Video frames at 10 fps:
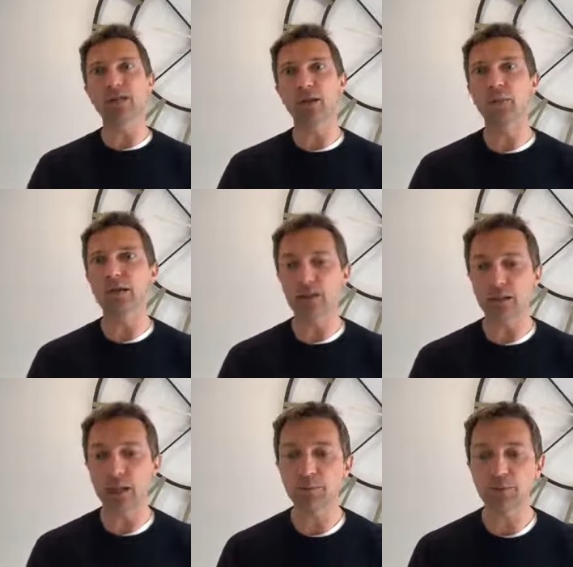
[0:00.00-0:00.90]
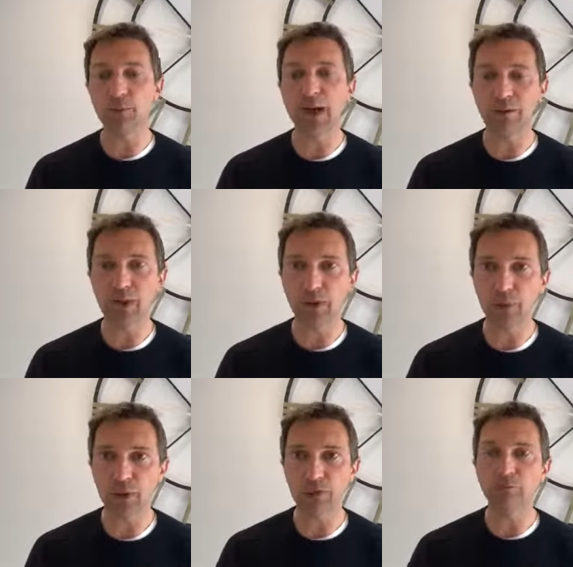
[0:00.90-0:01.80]
inner peace that comes from having
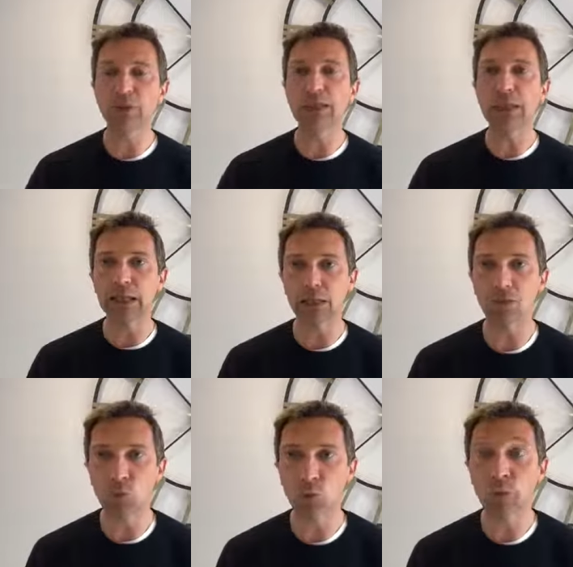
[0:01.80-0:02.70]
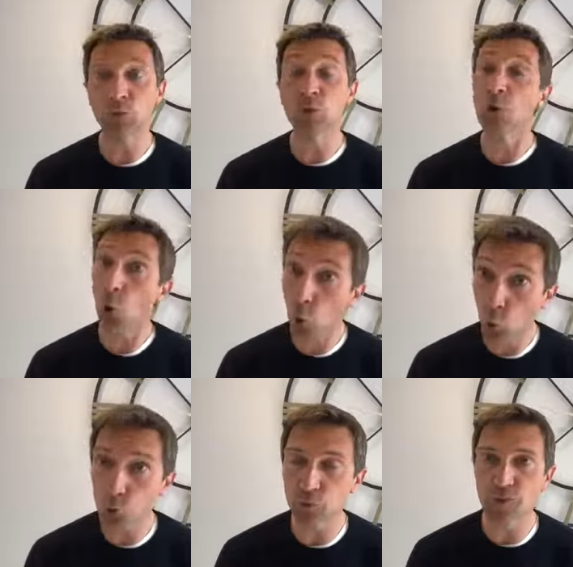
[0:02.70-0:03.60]
been completely overwhelmed with
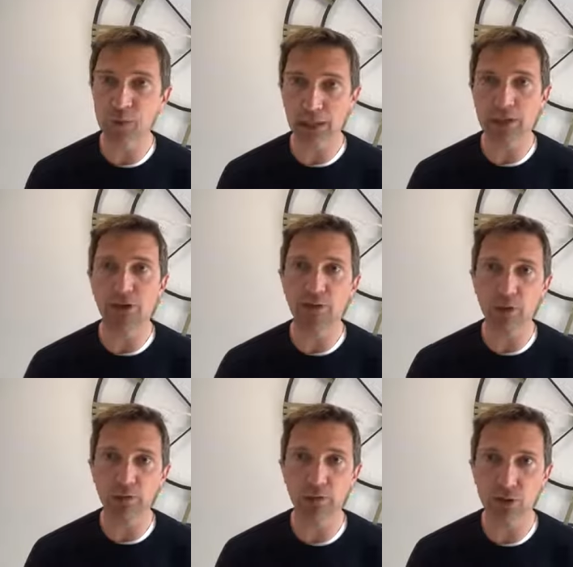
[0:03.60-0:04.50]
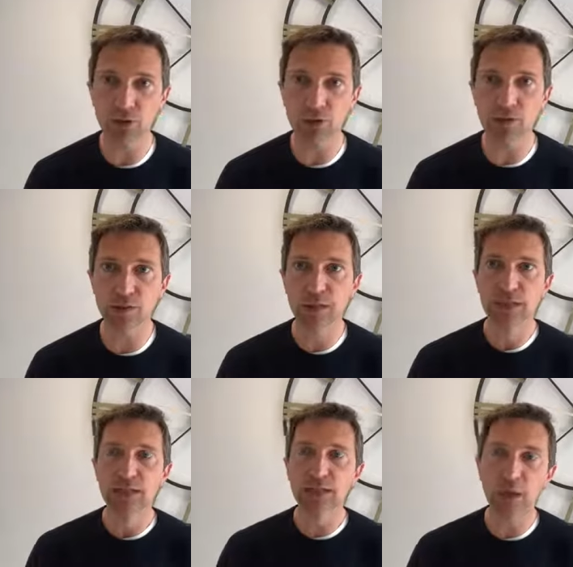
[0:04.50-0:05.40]
all the spectrum of emotions.
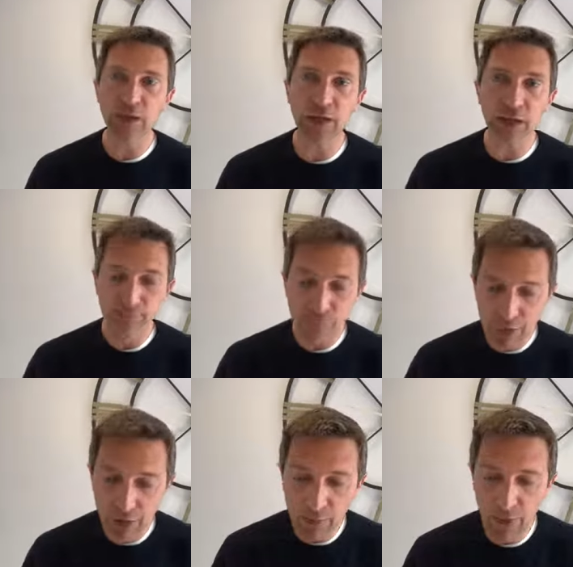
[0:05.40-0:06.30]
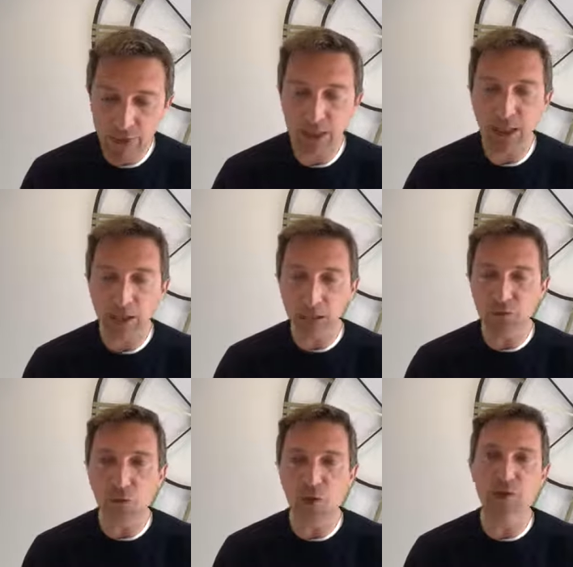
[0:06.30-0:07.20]
So I think very much, Annette, love
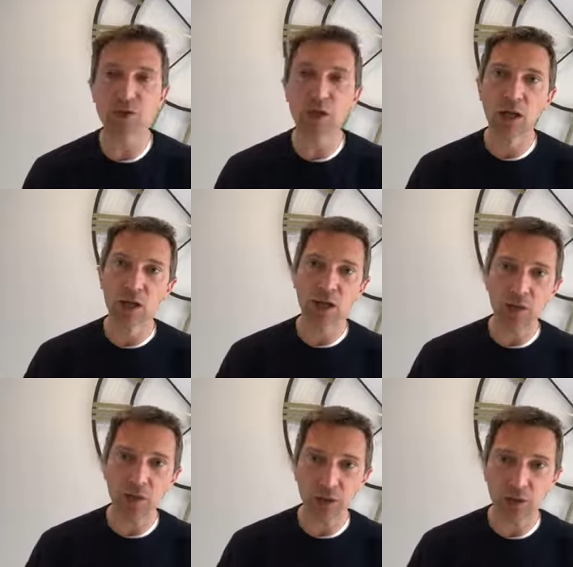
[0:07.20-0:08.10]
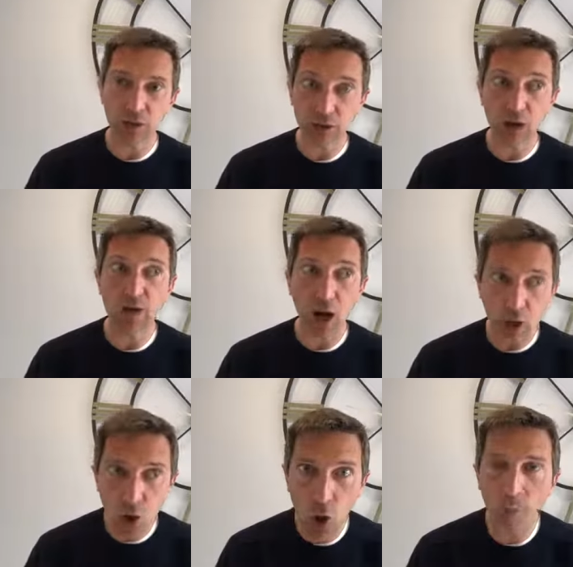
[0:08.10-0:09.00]
your question. And I think kind of a
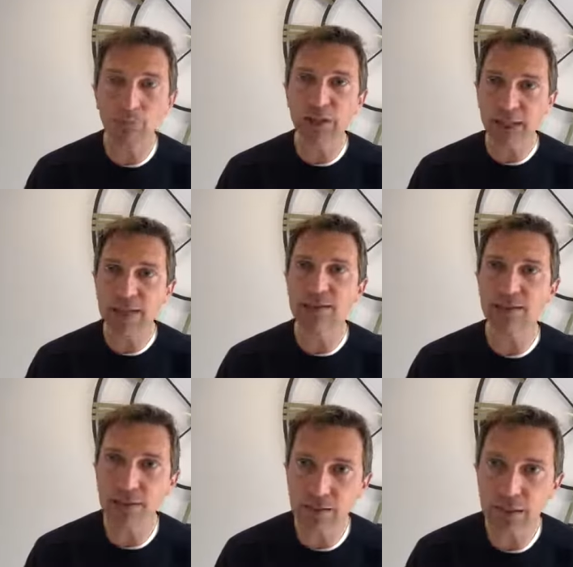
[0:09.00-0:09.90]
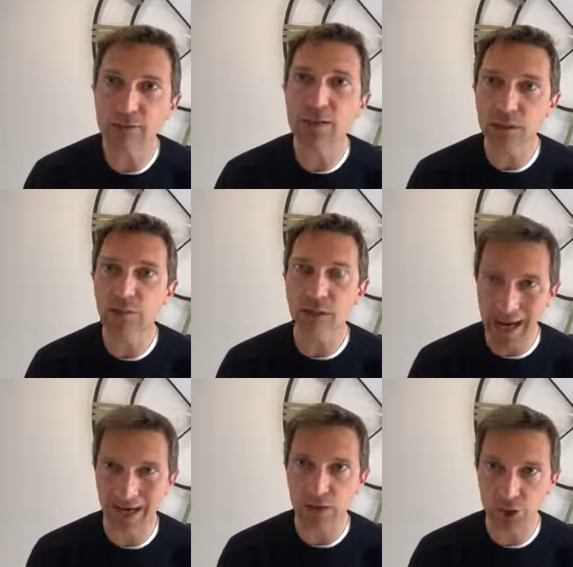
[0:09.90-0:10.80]
complicated series of
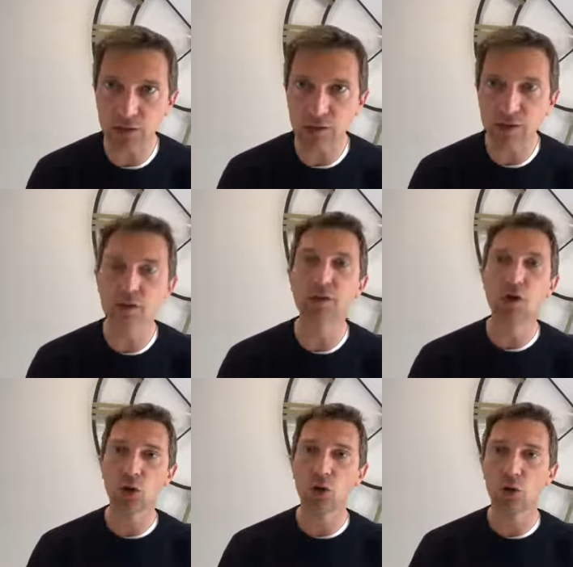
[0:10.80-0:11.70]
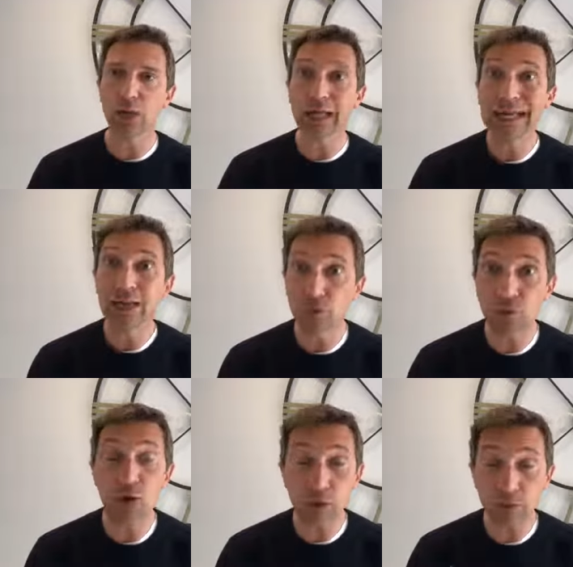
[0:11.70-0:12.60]
reactions, or even
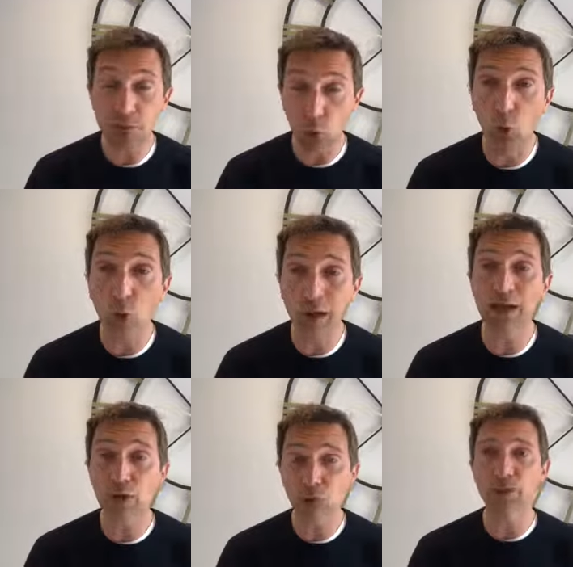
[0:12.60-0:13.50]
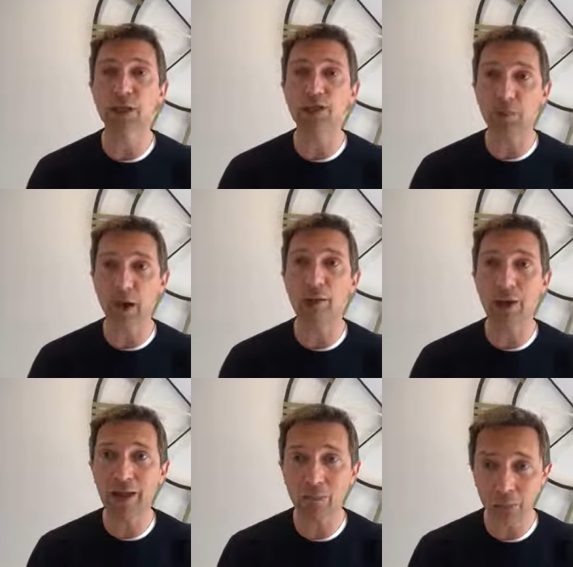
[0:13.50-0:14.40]
though it was an all-male audience, by
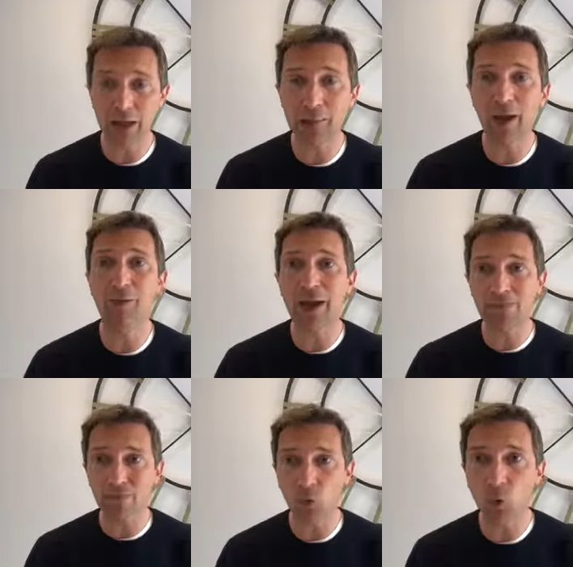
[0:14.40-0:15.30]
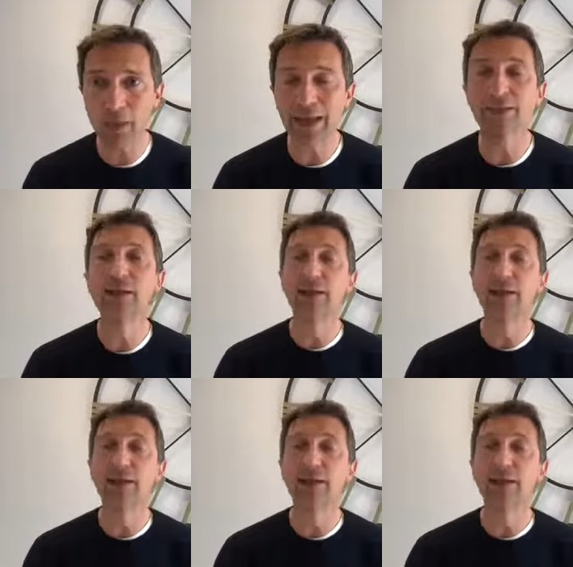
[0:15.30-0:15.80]
men, played by men, for men,